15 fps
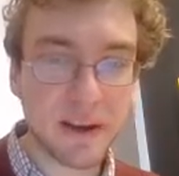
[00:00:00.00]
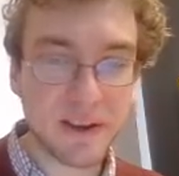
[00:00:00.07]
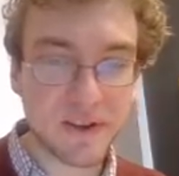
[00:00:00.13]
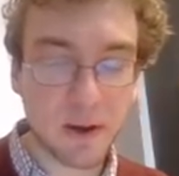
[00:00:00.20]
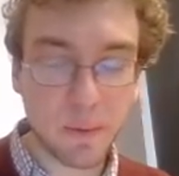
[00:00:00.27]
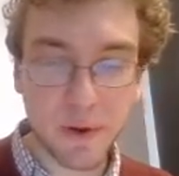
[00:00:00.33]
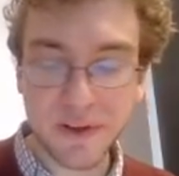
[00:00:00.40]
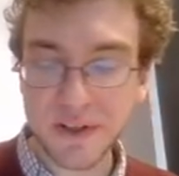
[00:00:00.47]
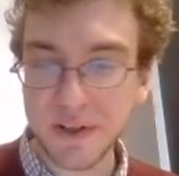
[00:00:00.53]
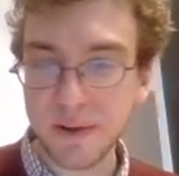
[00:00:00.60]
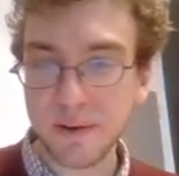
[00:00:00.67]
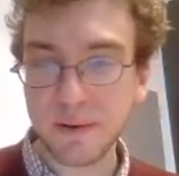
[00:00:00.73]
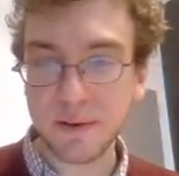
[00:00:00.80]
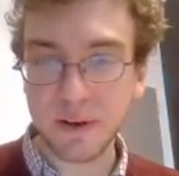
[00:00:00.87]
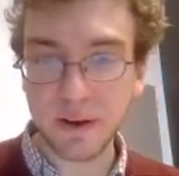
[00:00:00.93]
because I want
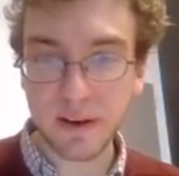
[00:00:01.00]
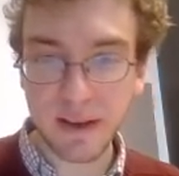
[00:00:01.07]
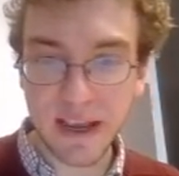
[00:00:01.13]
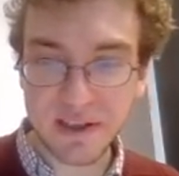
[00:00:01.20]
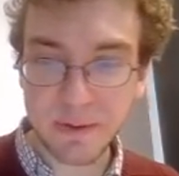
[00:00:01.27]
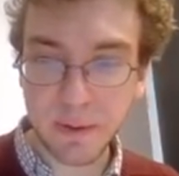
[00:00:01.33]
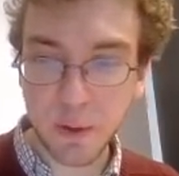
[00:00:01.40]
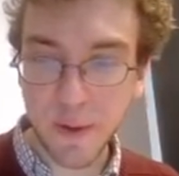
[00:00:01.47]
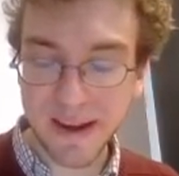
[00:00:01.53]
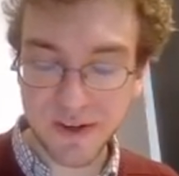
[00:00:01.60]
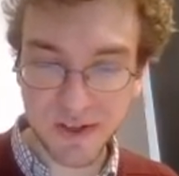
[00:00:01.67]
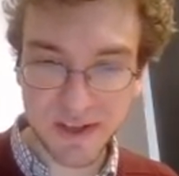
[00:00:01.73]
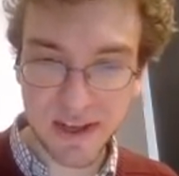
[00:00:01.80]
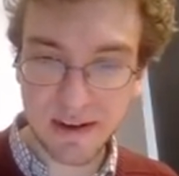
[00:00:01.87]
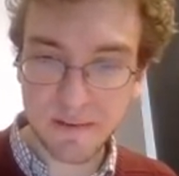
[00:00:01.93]
to get some
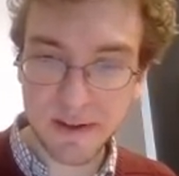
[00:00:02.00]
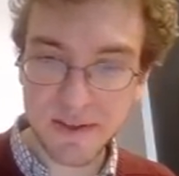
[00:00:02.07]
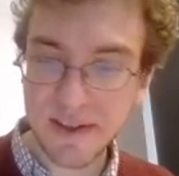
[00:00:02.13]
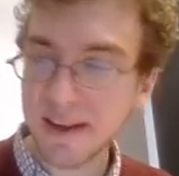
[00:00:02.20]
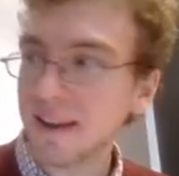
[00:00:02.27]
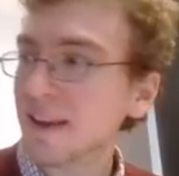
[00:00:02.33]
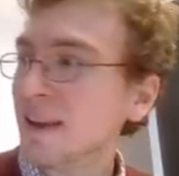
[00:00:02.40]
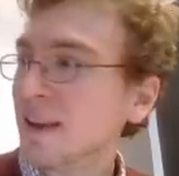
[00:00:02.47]
equations out of this thing.